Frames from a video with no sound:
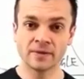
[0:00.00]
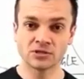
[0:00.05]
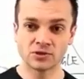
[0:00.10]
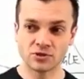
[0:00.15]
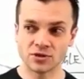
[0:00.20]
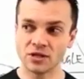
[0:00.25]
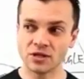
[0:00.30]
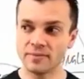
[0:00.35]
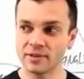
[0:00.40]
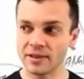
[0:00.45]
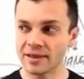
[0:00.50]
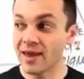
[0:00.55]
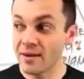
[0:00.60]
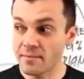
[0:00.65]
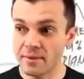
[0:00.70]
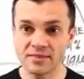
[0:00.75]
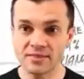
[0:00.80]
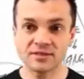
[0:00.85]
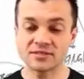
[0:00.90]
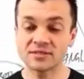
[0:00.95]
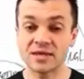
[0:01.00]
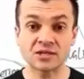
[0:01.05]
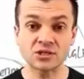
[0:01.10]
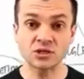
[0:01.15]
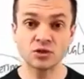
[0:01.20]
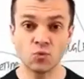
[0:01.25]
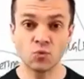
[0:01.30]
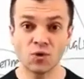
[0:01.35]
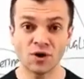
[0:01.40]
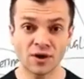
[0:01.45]
So you're gonna be like, hey man, this is
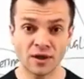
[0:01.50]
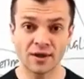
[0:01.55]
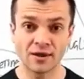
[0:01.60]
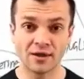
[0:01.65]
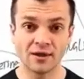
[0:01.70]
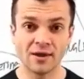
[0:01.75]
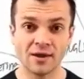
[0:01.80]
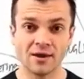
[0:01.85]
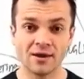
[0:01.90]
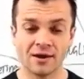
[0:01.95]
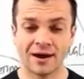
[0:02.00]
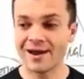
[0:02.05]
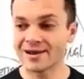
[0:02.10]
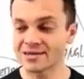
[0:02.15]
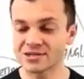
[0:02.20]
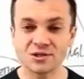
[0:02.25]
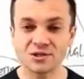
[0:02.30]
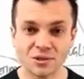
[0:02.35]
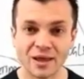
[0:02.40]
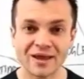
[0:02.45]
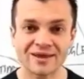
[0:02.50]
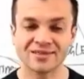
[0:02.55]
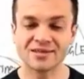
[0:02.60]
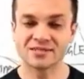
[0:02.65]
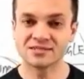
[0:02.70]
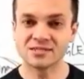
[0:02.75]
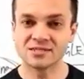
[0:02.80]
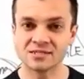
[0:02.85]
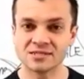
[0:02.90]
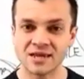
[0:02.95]
actually working. I actually like
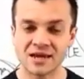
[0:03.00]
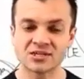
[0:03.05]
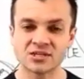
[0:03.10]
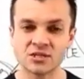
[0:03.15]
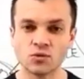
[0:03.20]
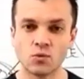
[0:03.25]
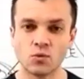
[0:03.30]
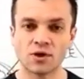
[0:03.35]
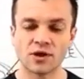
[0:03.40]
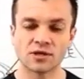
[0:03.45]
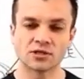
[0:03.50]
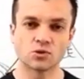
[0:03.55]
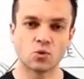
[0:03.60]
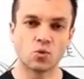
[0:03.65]
this. This is actually working.